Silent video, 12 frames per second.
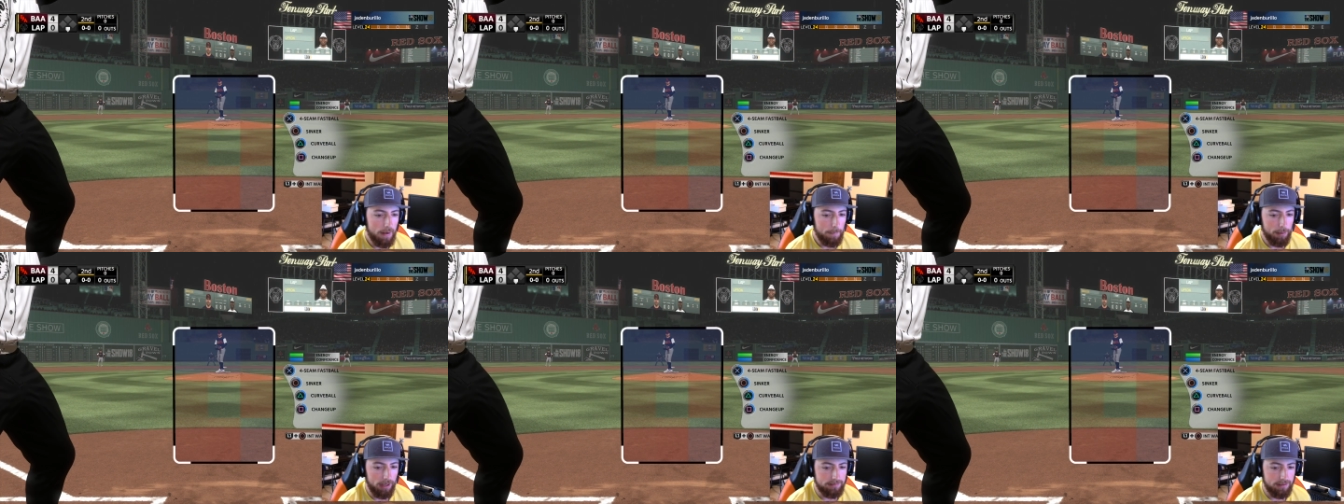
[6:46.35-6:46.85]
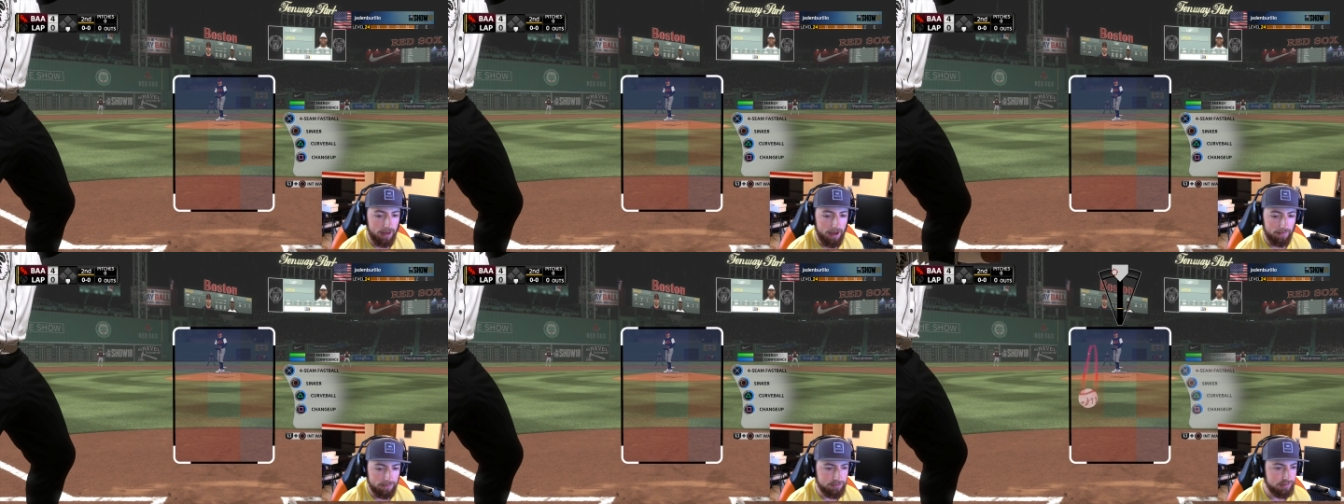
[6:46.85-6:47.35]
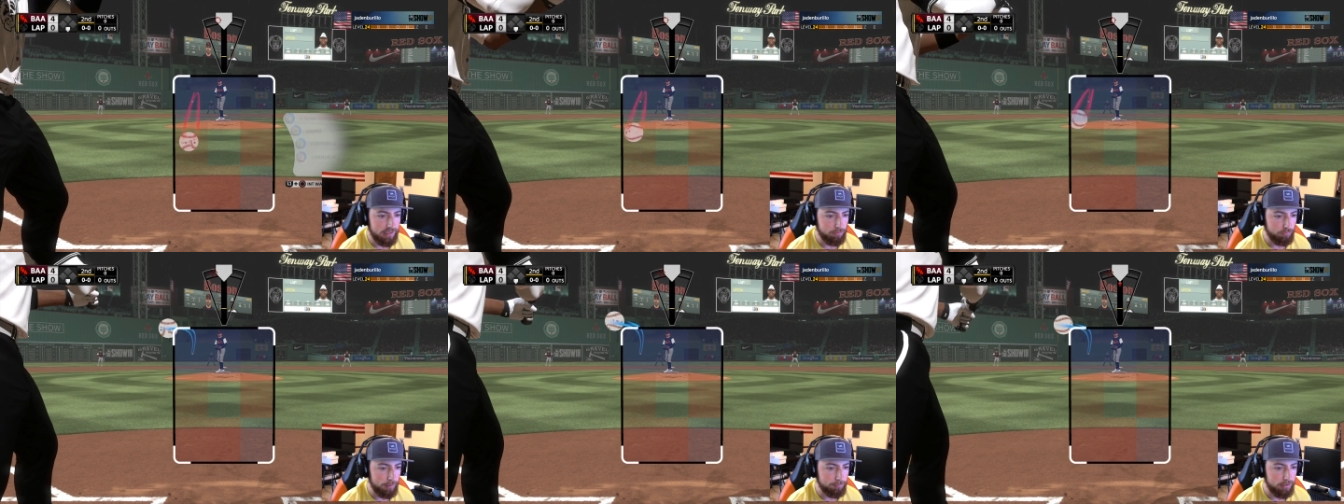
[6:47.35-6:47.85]
But let's just get
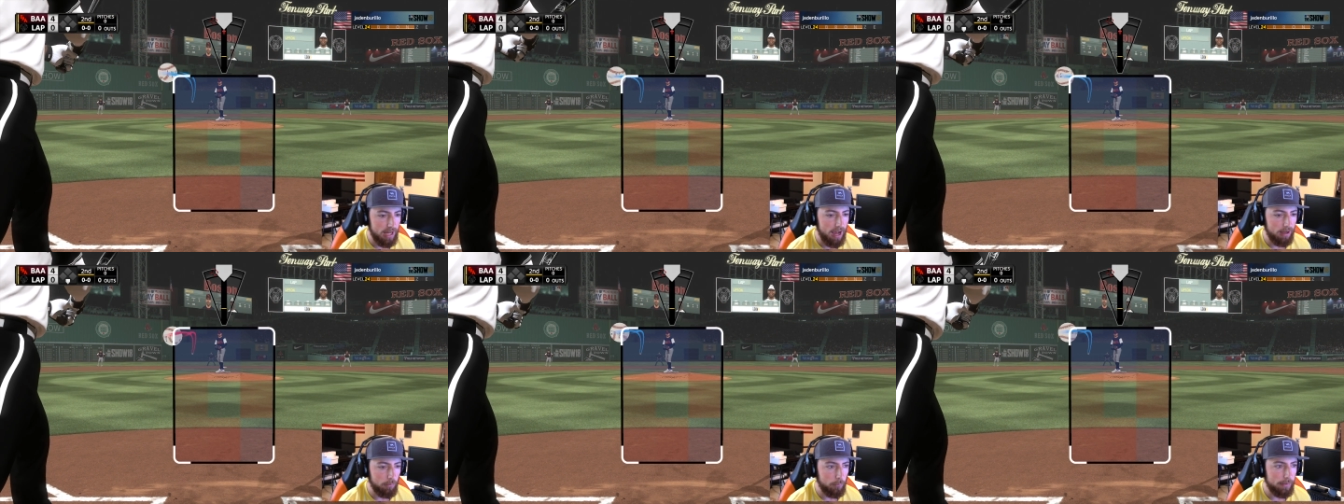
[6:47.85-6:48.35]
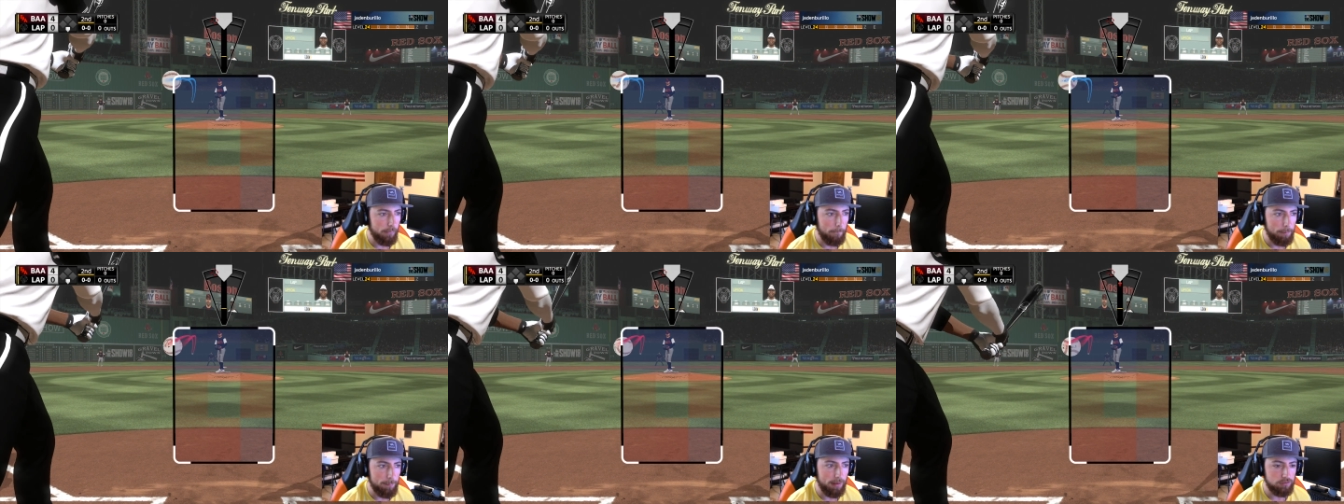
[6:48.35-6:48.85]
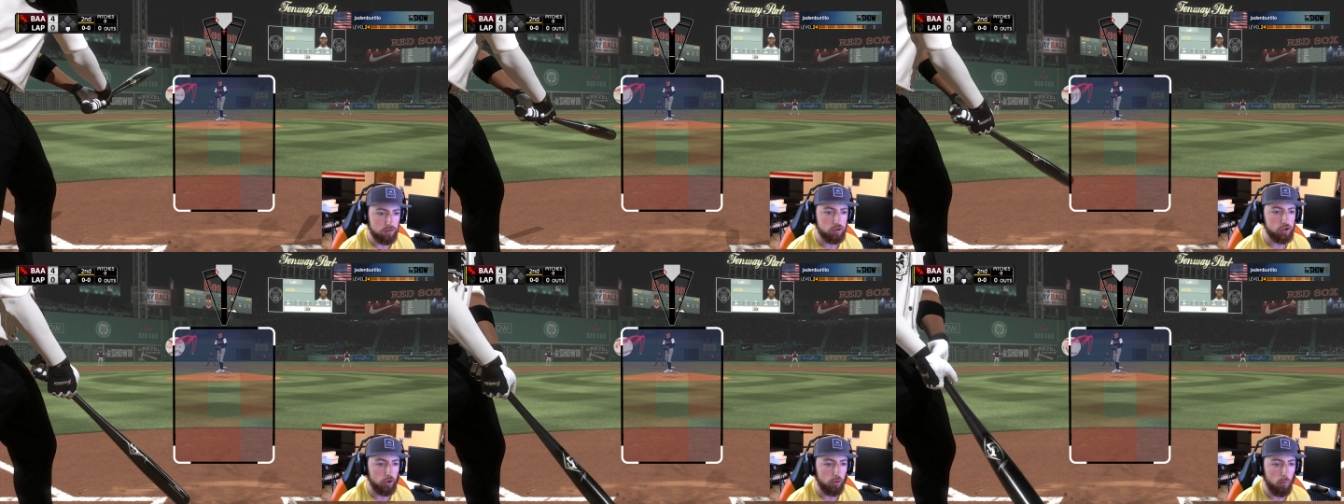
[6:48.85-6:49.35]
3 up, 3 down, and we will pretty much
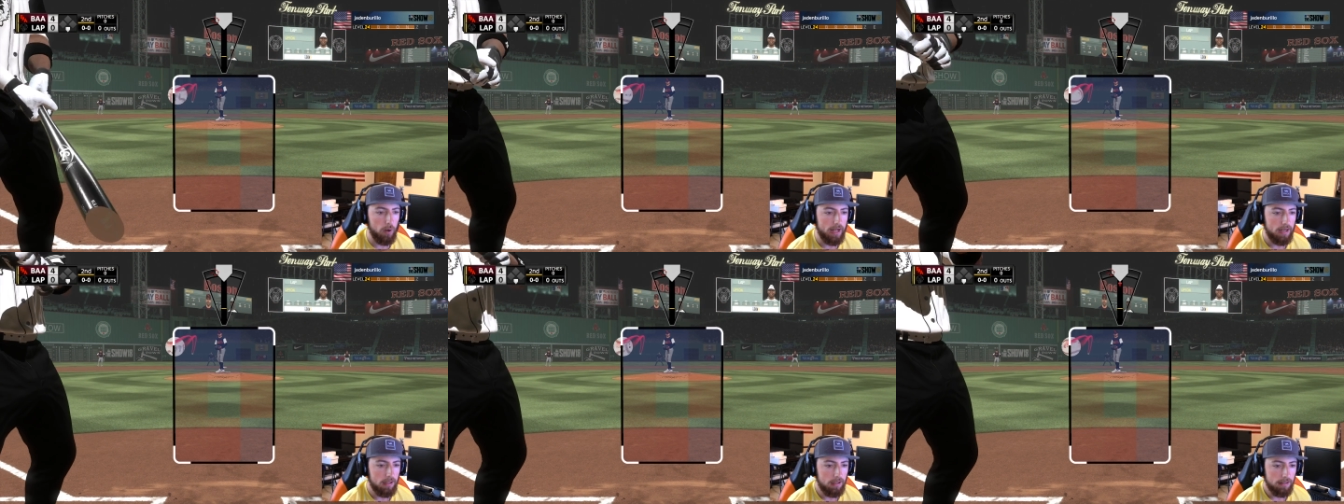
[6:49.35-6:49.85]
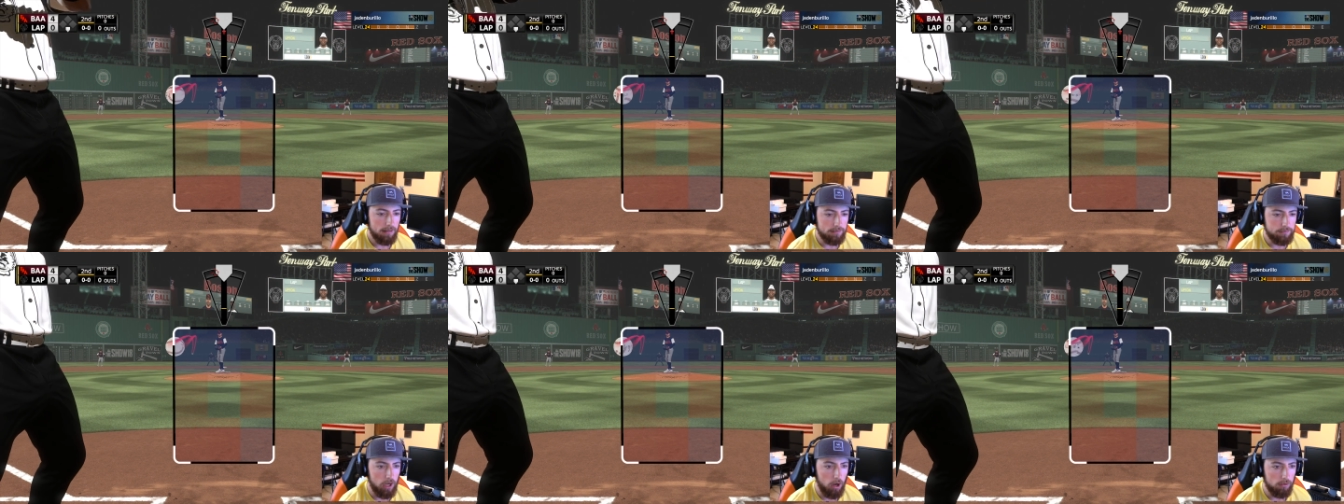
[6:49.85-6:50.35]
secure the win. Let's go.